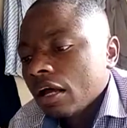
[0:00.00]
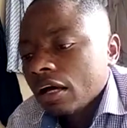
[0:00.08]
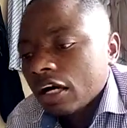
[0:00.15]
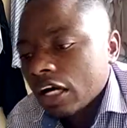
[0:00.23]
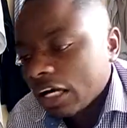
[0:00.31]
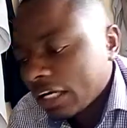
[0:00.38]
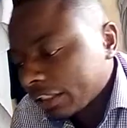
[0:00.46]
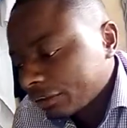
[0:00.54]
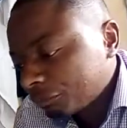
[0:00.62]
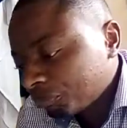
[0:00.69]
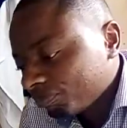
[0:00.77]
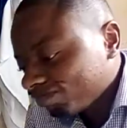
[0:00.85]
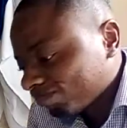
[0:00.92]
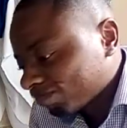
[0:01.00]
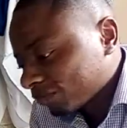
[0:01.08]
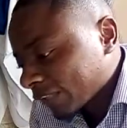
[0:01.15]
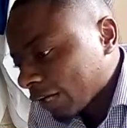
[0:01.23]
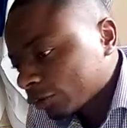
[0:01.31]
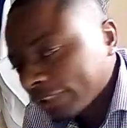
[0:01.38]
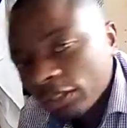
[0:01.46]

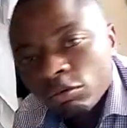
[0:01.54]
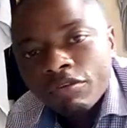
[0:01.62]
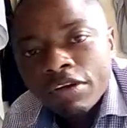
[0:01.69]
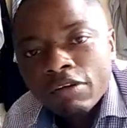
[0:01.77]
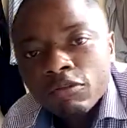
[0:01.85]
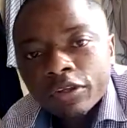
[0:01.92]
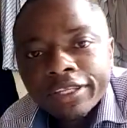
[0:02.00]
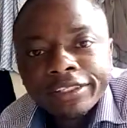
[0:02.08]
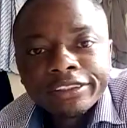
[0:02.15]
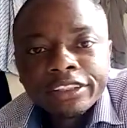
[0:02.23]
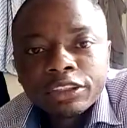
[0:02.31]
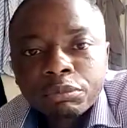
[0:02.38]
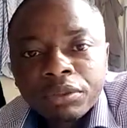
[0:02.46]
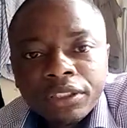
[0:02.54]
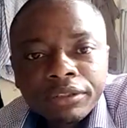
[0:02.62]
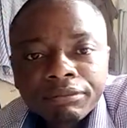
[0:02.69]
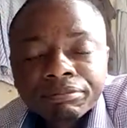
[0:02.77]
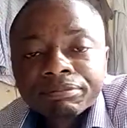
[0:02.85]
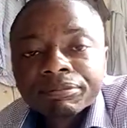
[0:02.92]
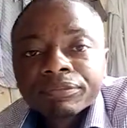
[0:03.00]
I'll start with amphotericin B.
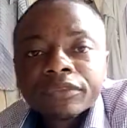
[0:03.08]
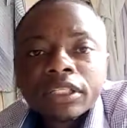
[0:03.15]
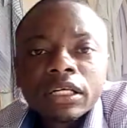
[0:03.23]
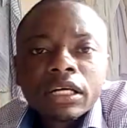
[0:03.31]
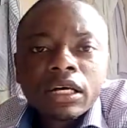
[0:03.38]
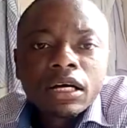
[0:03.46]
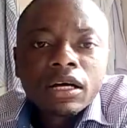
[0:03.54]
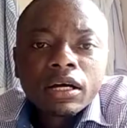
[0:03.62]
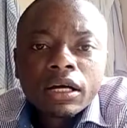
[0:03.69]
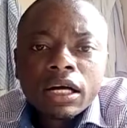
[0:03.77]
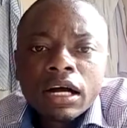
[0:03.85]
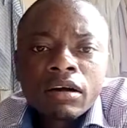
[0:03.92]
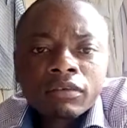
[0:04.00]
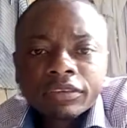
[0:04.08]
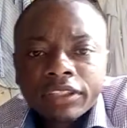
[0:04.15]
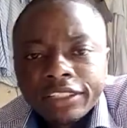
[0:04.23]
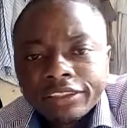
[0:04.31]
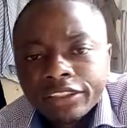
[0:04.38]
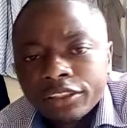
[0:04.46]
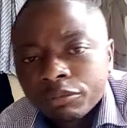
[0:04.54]

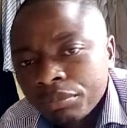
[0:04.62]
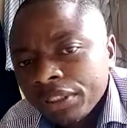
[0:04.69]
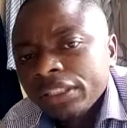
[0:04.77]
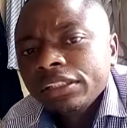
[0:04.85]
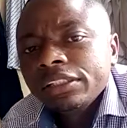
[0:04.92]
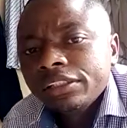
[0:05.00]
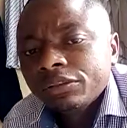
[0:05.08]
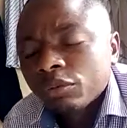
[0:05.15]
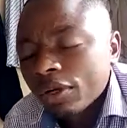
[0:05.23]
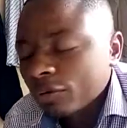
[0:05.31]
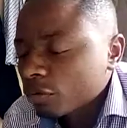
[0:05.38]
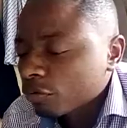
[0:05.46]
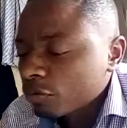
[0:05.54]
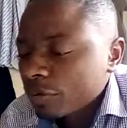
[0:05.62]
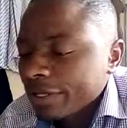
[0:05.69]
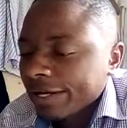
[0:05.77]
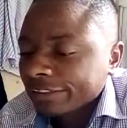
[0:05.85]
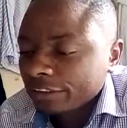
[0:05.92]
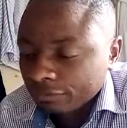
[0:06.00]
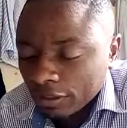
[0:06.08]
Amphotericin B is one of the
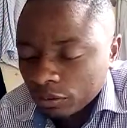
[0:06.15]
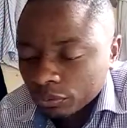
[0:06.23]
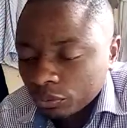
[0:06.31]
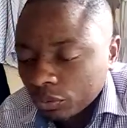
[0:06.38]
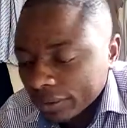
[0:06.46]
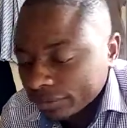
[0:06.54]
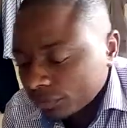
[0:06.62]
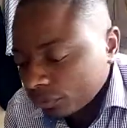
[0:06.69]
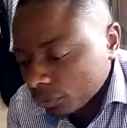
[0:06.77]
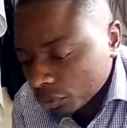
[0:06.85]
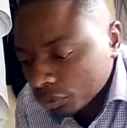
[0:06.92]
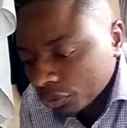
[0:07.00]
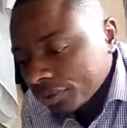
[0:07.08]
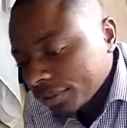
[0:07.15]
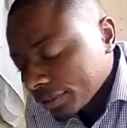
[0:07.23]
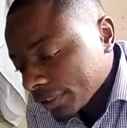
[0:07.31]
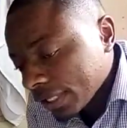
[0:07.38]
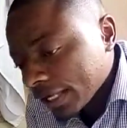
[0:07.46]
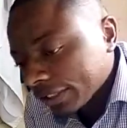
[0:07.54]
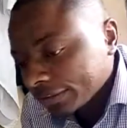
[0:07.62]
antifungal drugs used,
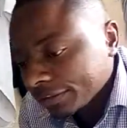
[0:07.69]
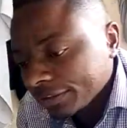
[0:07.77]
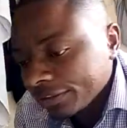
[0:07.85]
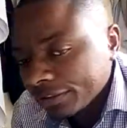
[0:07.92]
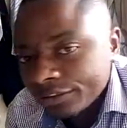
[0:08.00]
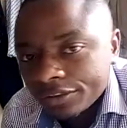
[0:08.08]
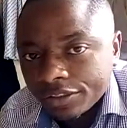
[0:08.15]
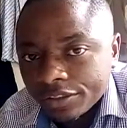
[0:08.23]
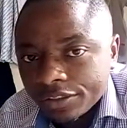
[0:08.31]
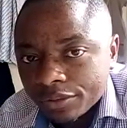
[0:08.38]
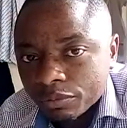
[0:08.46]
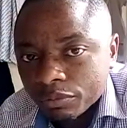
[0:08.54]
and it's